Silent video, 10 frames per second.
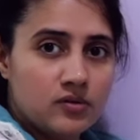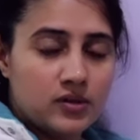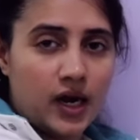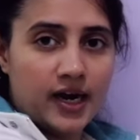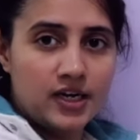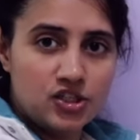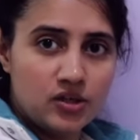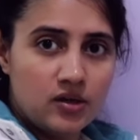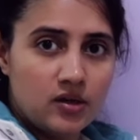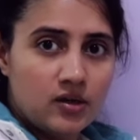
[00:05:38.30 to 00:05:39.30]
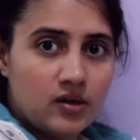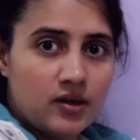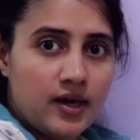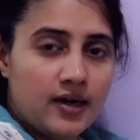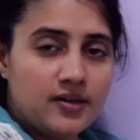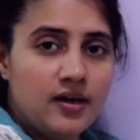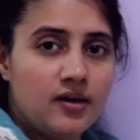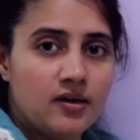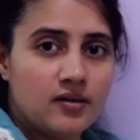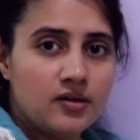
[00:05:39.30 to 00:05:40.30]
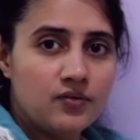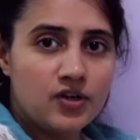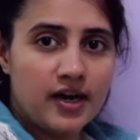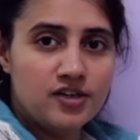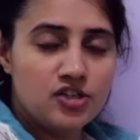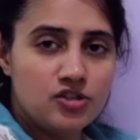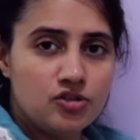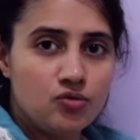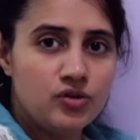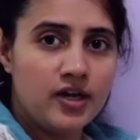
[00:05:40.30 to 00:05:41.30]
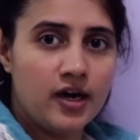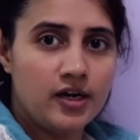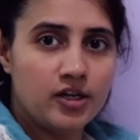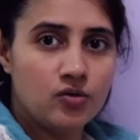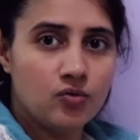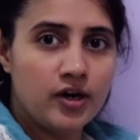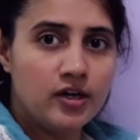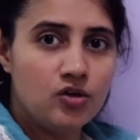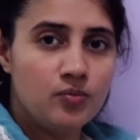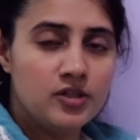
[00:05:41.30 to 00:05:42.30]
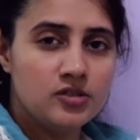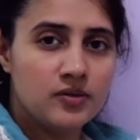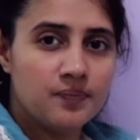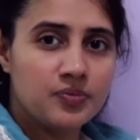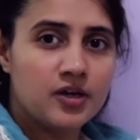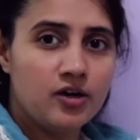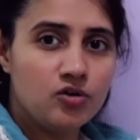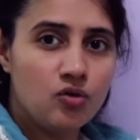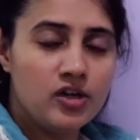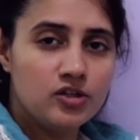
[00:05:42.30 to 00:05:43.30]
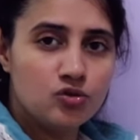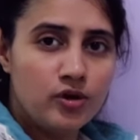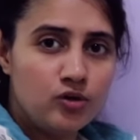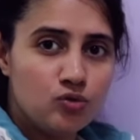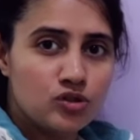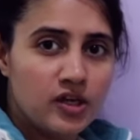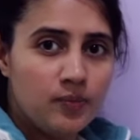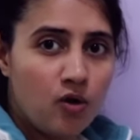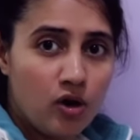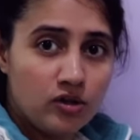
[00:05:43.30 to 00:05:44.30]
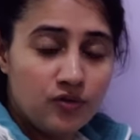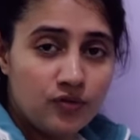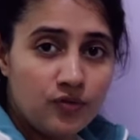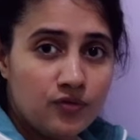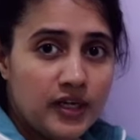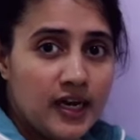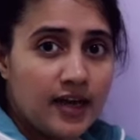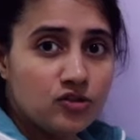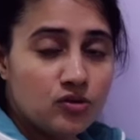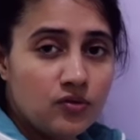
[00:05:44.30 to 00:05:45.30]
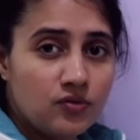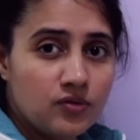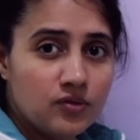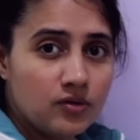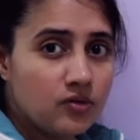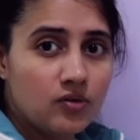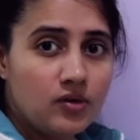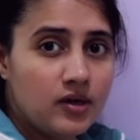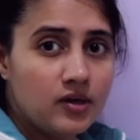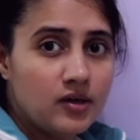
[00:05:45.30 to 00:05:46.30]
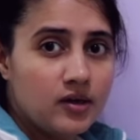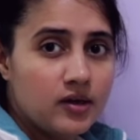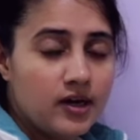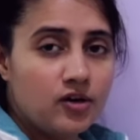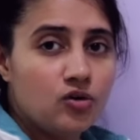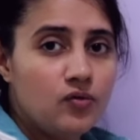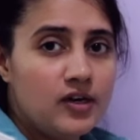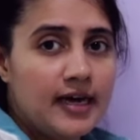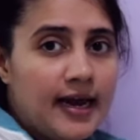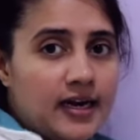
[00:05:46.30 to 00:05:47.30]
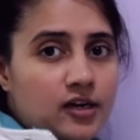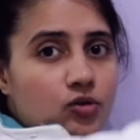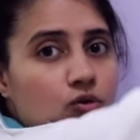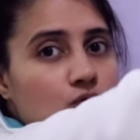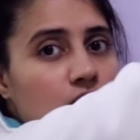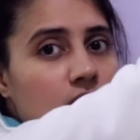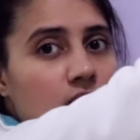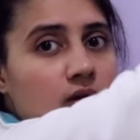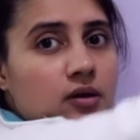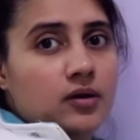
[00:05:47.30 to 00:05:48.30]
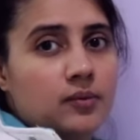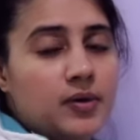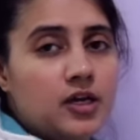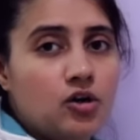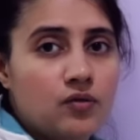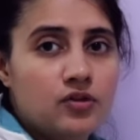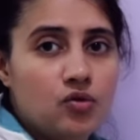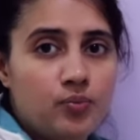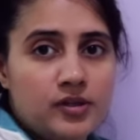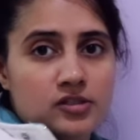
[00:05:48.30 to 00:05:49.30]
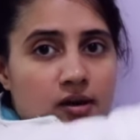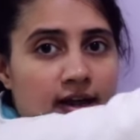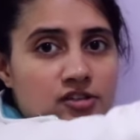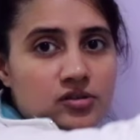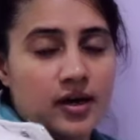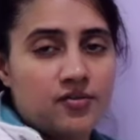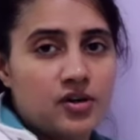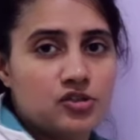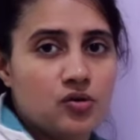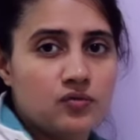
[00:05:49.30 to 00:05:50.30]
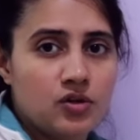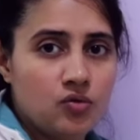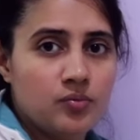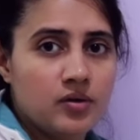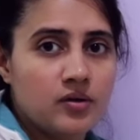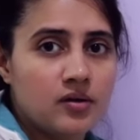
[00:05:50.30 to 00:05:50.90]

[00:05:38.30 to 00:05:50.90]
the condition, and then if the condition is true, then continue. Continue means control is going to skip all the 50 lines of code. Control will directly go to the beginning of the loop, means the next iteration of the loop,